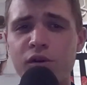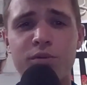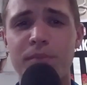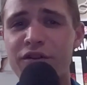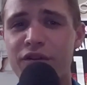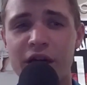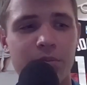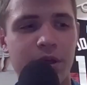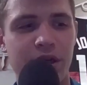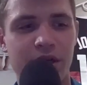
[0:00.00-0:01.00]
with my
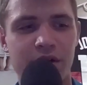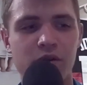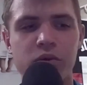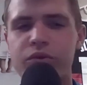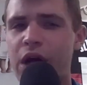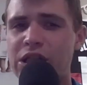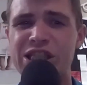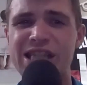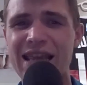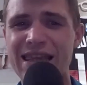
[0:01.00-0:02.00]
family, and I
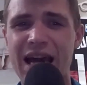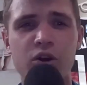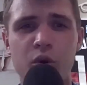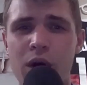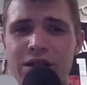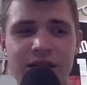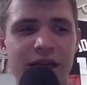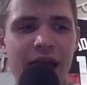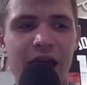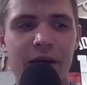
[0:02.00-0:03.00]
just sat down to watch the
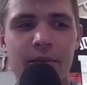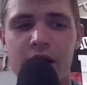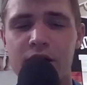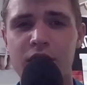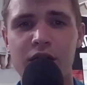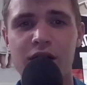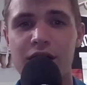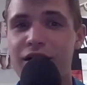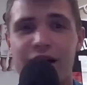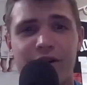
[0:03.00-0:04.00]
game, and
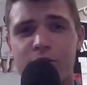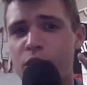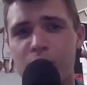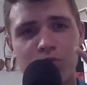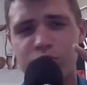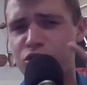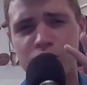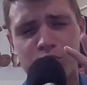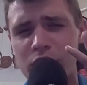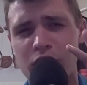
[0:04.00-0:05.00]
like we
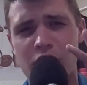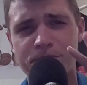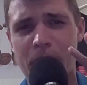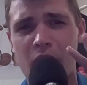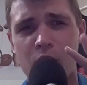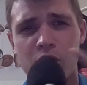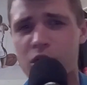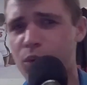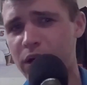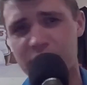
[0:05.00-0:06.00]
lost power
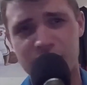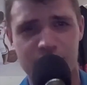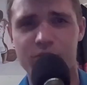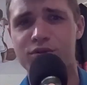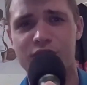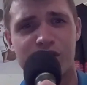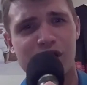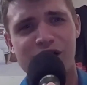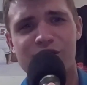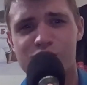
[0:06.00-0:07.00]
all week, so it was a
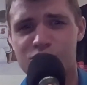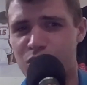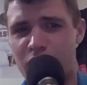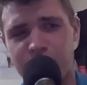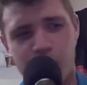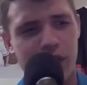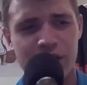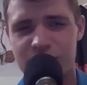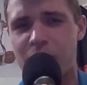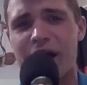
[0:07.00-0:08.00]
rough
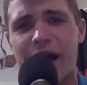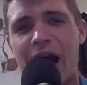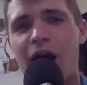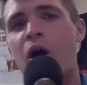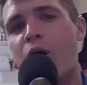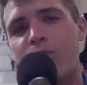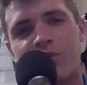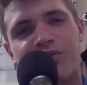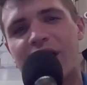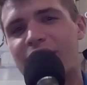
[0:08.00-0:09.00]
week. So I got home, we
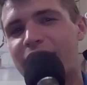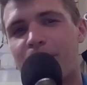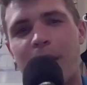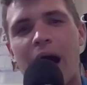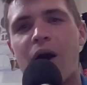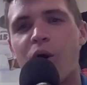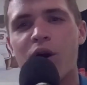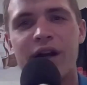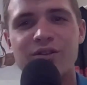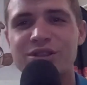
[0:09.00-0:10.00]
finally had
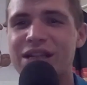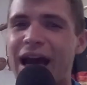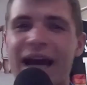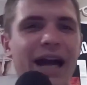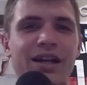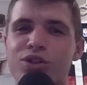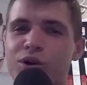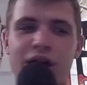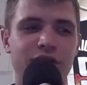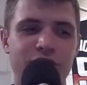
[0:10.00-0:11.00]
power, and I was like, I got to
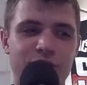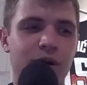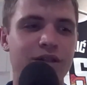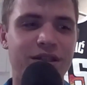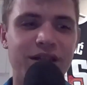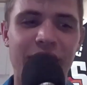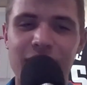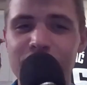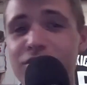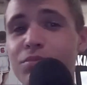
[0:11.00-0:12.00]
turn on this USC
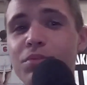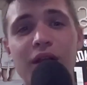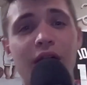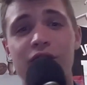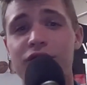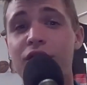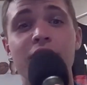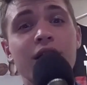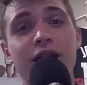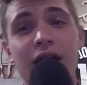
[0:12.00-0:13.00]
game. This would be a lot of
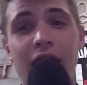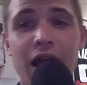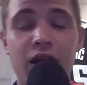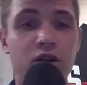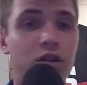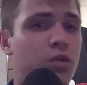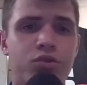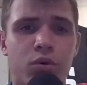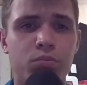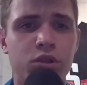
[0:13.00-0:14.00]
fun, and it
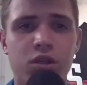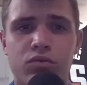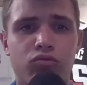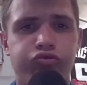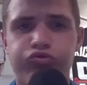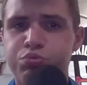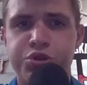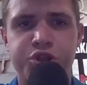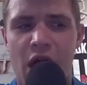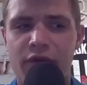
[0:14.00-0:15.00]
was only
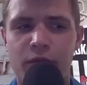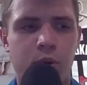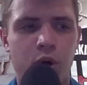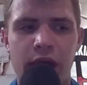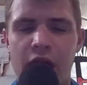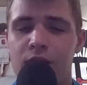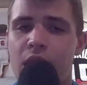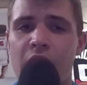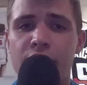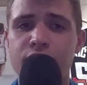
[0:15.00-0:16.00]
7-point game
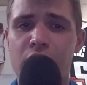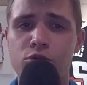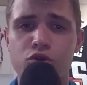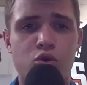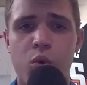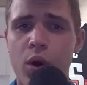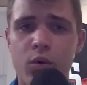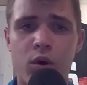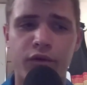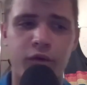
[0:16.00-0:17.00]
at halftime. It's
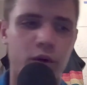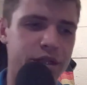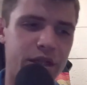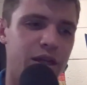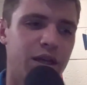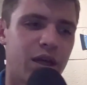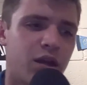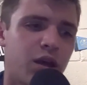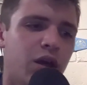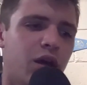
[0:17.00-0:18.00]
21-14, and
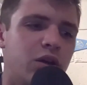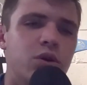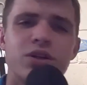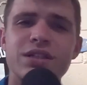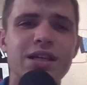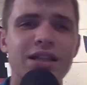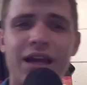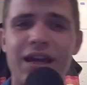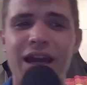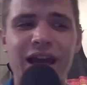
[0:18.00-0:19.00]
USC,
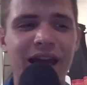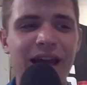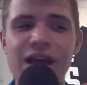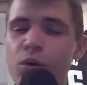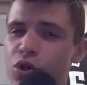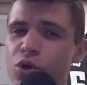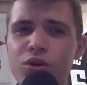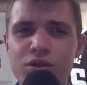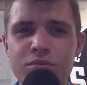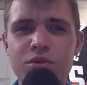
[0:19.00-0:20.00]
like, they were
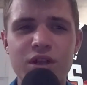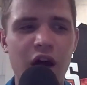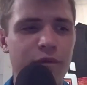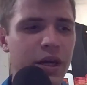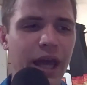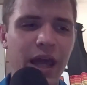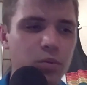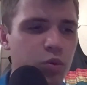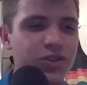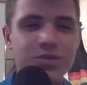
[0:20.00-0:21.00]
doing some stuff, but
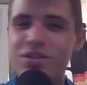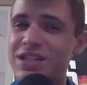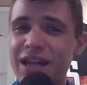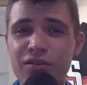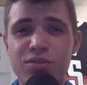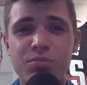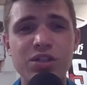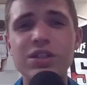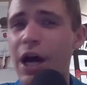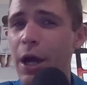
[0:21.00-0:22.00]
Caleb Williams didn't have as
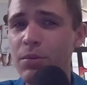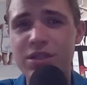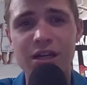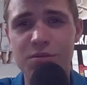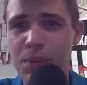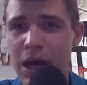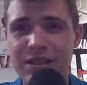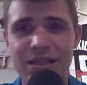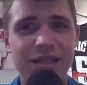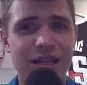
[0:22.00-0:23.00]
much time as I
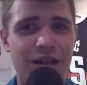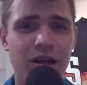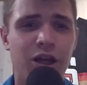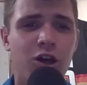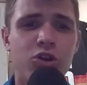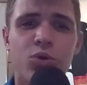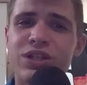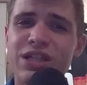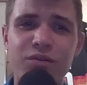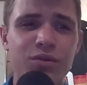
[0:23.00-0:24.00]
expected, and the
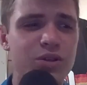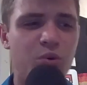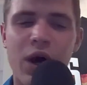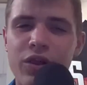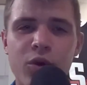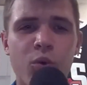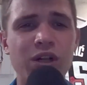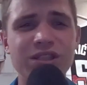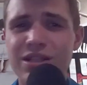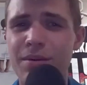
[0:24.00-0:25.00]
receivers, while there
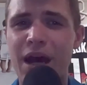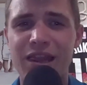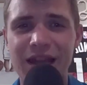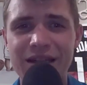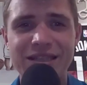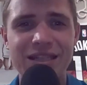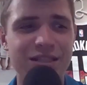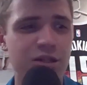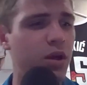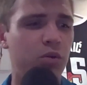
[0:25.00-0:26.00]
was some
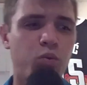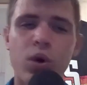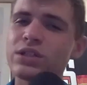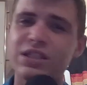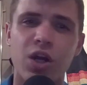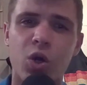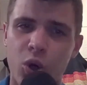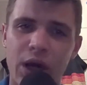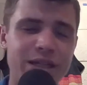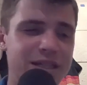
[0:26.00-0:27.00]
athleticism, it wasn't
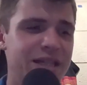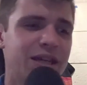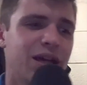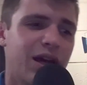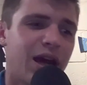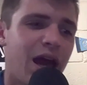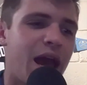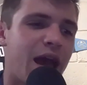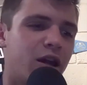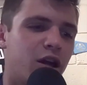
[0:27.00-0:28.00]
crazy.
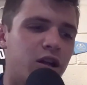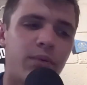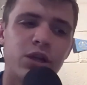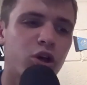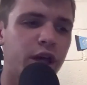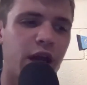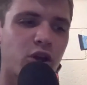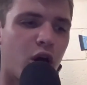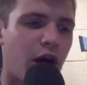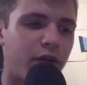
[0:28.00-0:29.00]
And I mean, looking
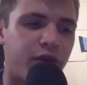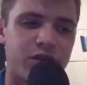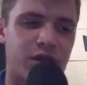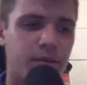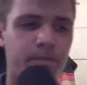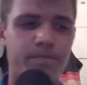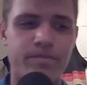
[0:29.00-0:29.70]
at the offense, like,